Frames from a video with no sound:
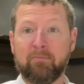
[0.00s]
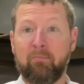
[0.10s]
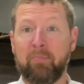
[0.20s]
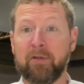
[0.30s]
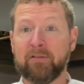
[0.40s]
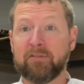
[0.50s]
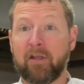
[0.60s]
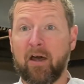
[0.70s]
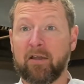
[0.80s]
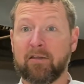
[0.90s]
beer
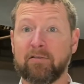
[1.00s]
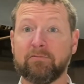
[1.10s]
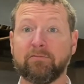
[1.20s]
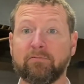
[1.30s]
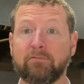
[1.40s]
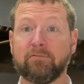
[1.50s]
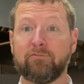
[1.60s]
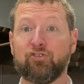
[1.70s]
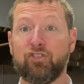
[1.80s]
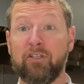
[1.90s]
stock,
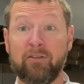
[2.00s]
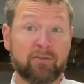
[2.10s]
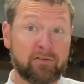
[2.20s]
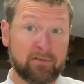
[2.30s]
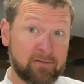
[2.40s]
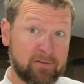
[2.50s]
cheese.